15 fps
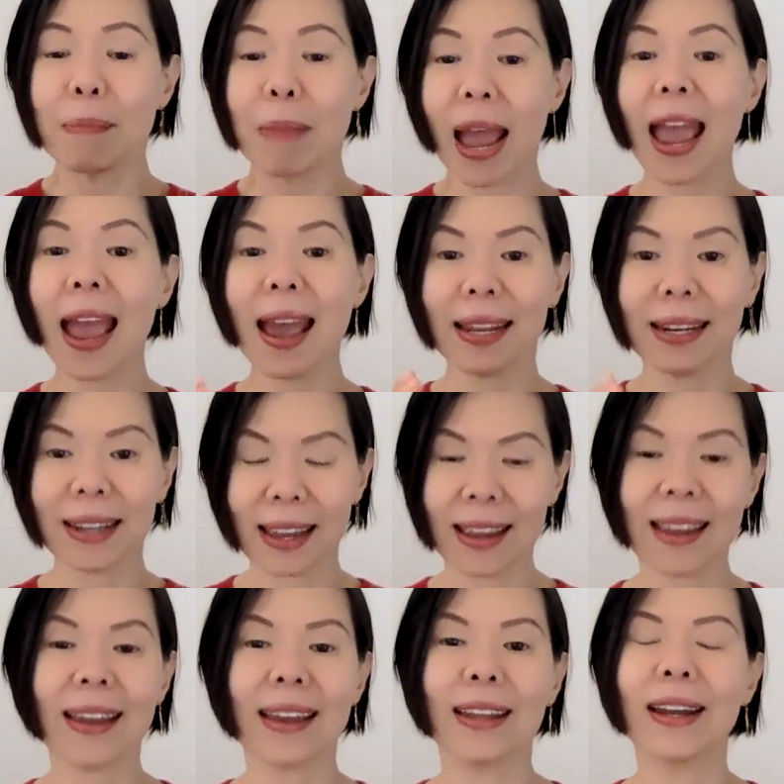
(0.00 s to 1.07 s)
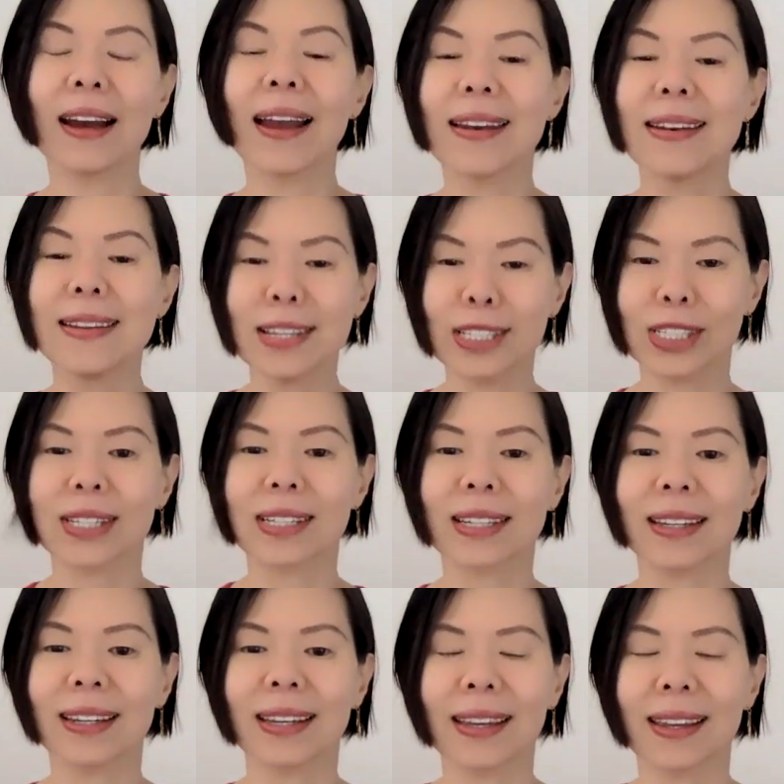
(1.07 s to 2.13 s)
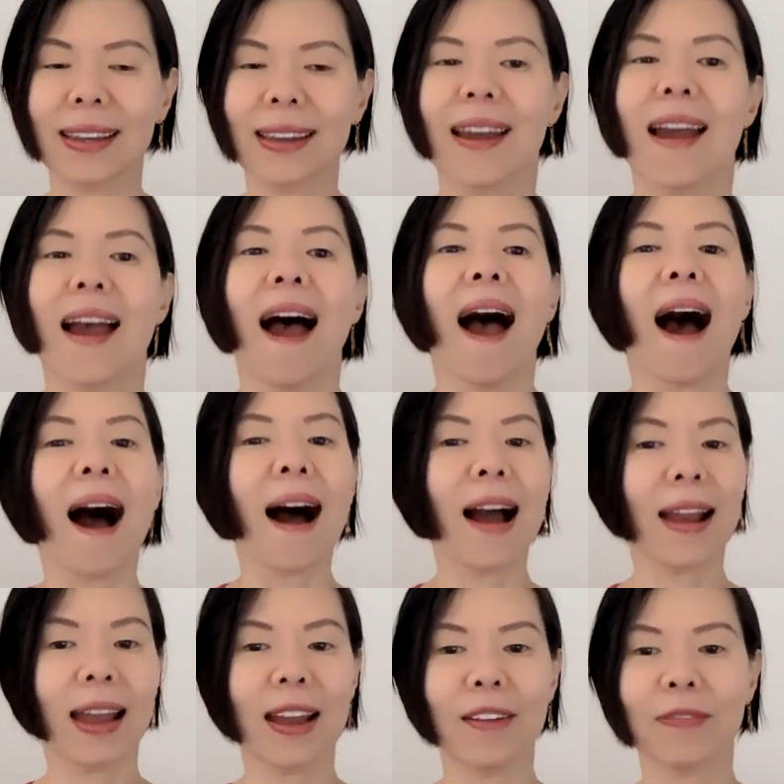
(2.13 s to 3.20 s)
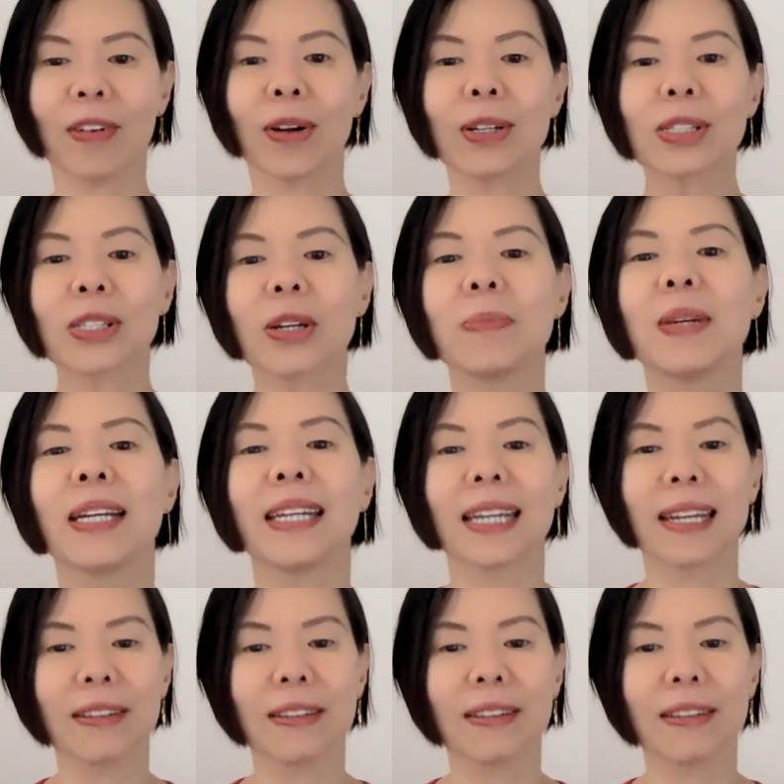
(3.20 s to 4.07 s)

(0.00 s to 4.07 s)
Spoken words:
And additionally, I have also been